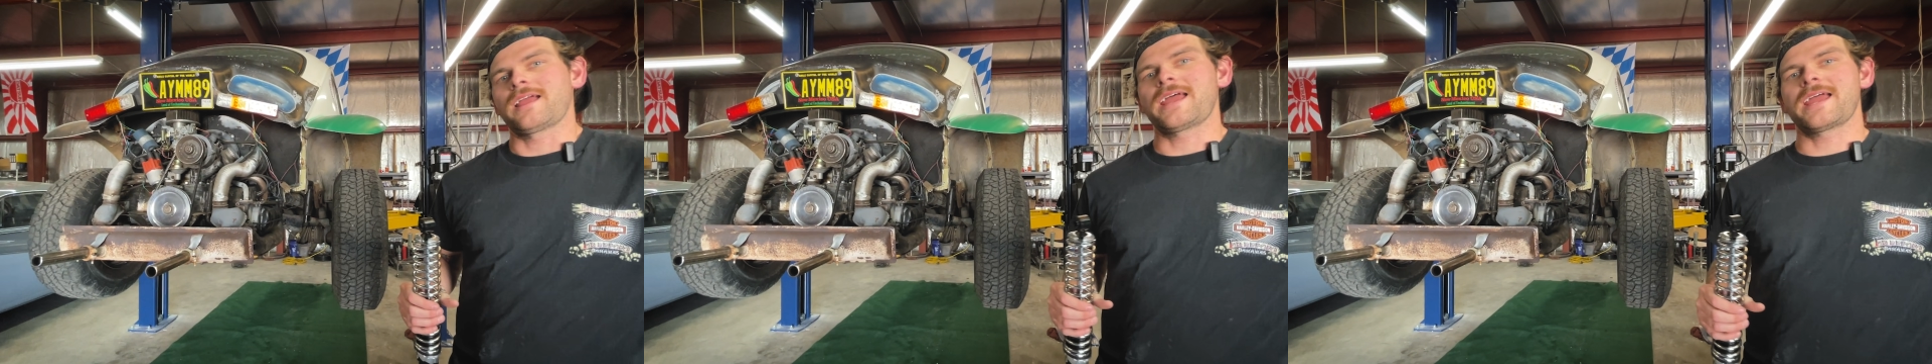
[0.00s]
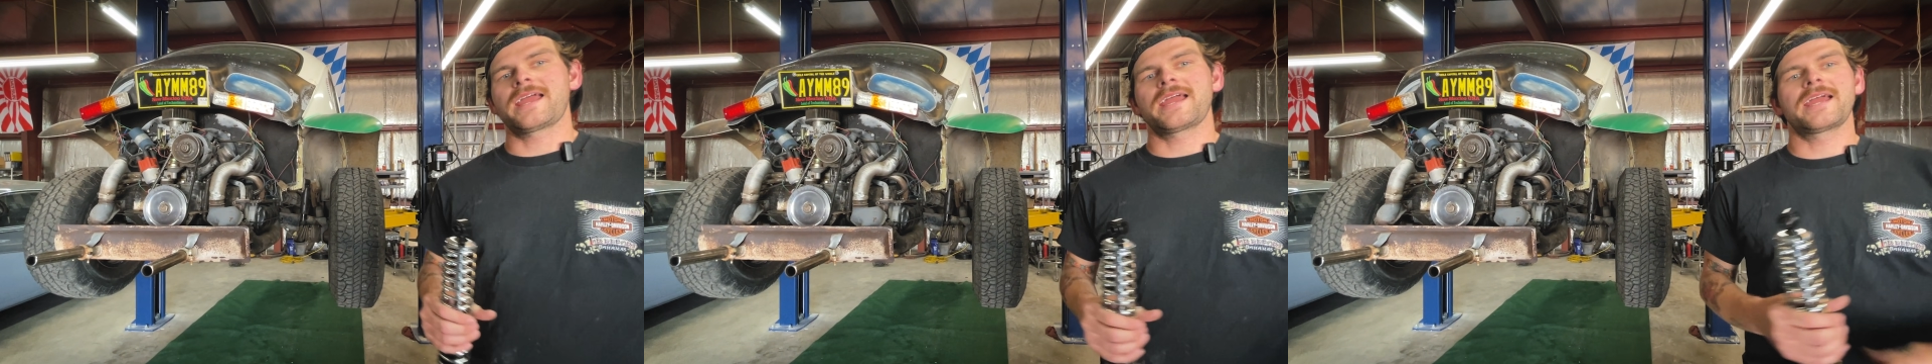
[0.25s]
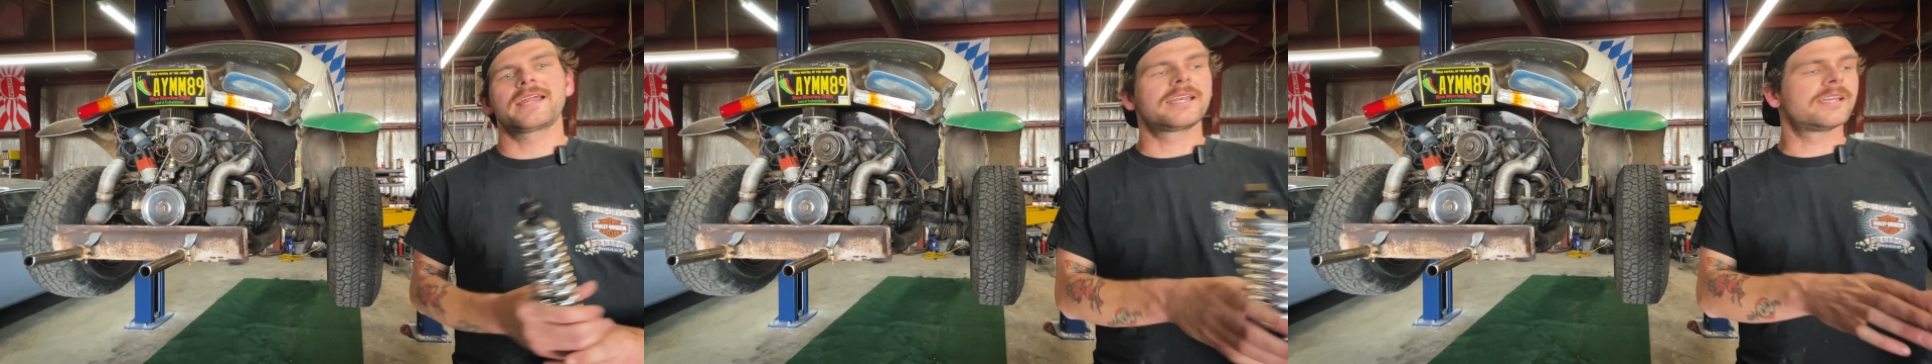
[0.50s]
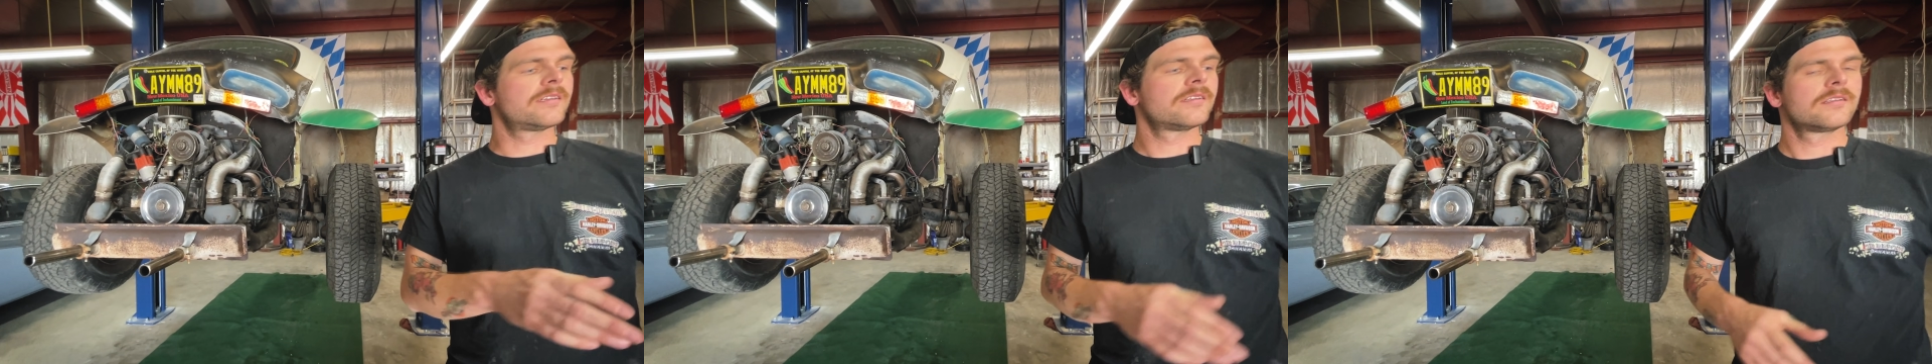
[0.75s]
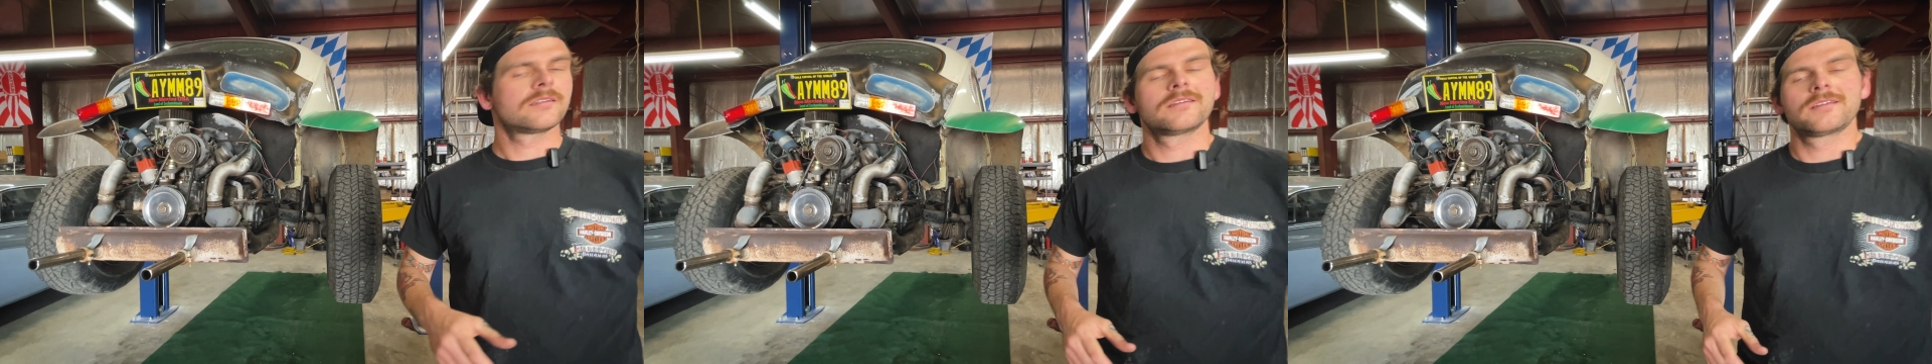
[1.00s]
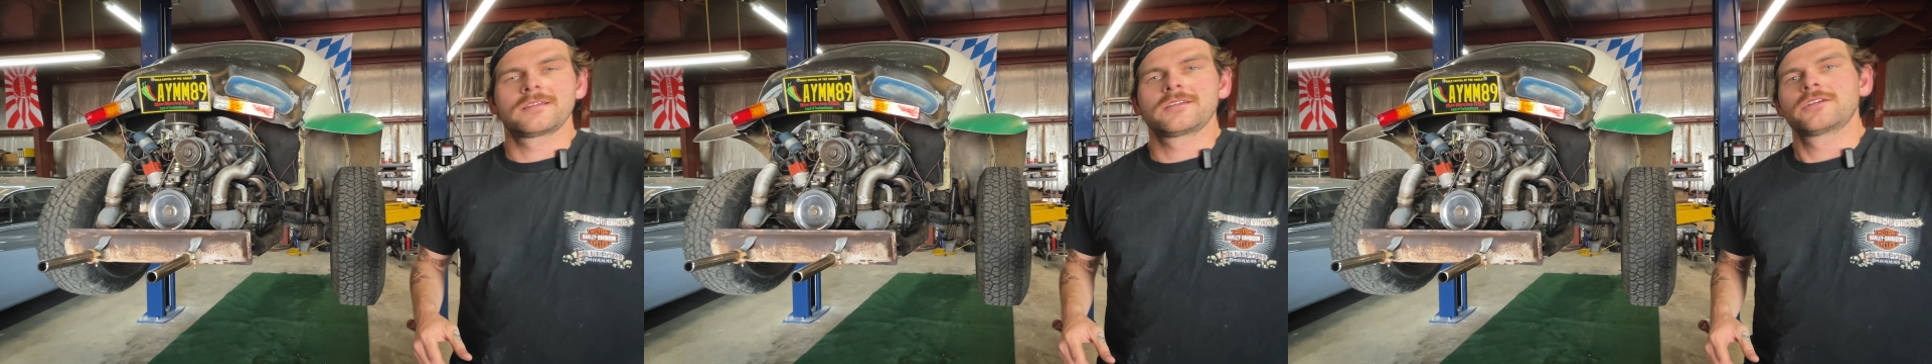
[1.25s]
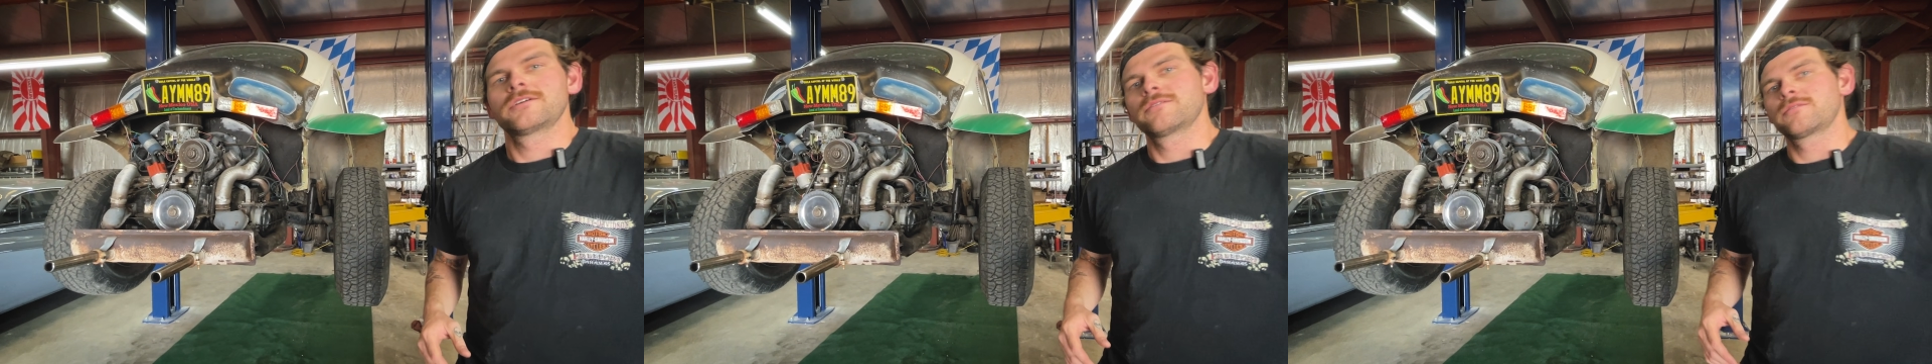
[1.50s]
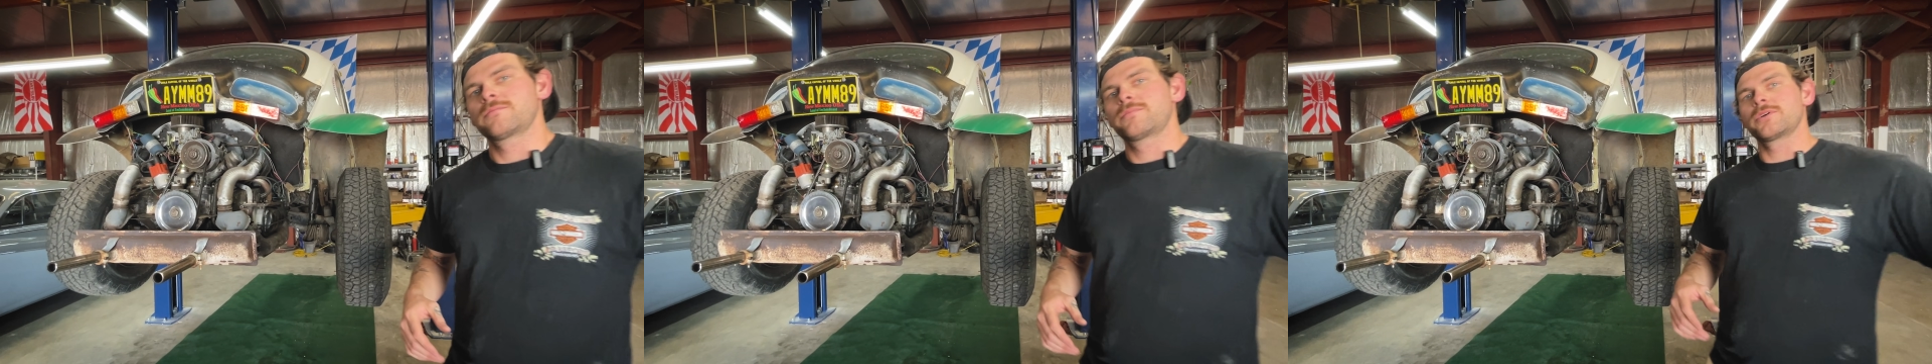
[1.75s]
and
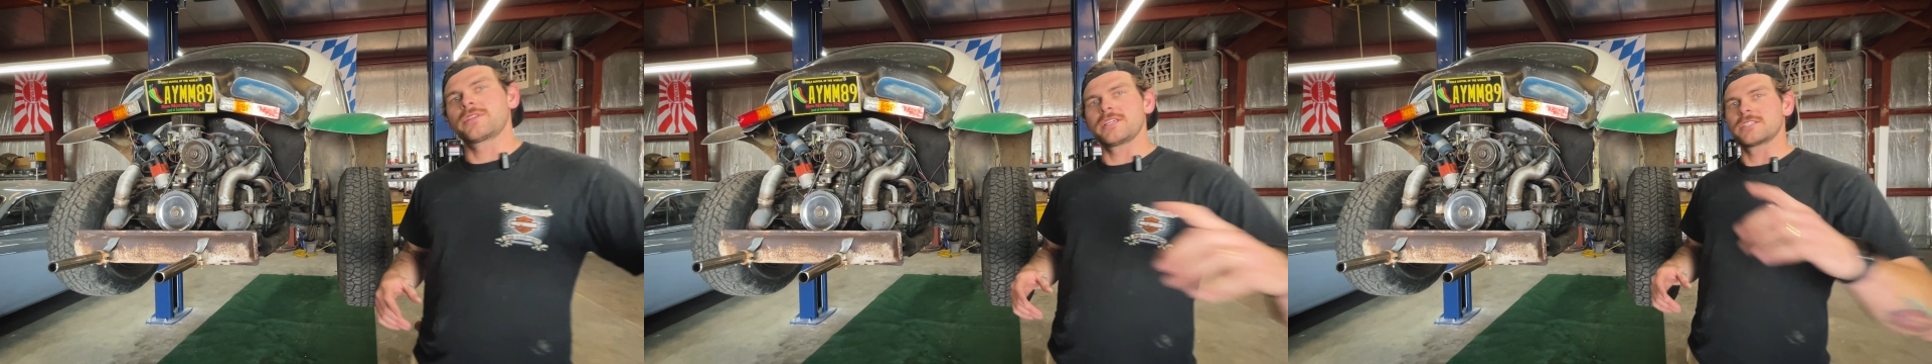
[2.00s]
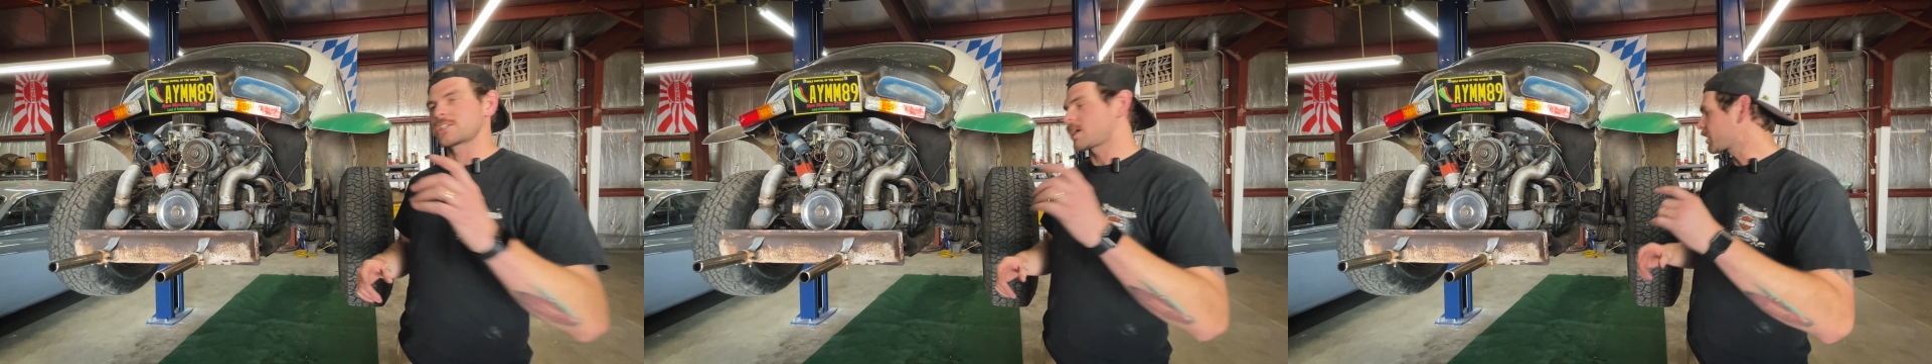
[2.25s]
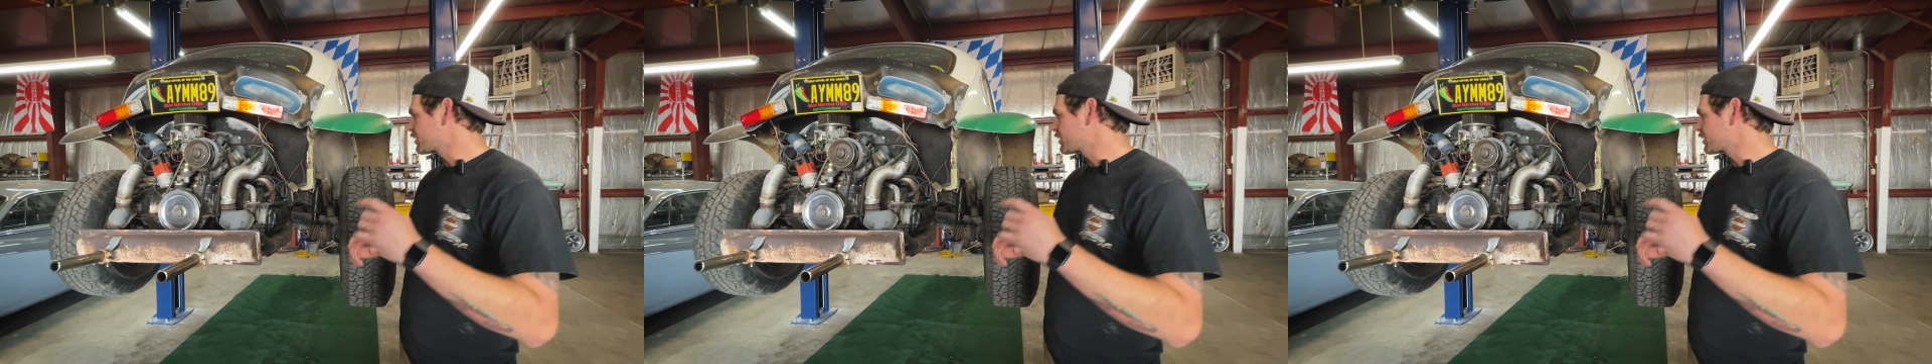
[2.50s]
put these shocks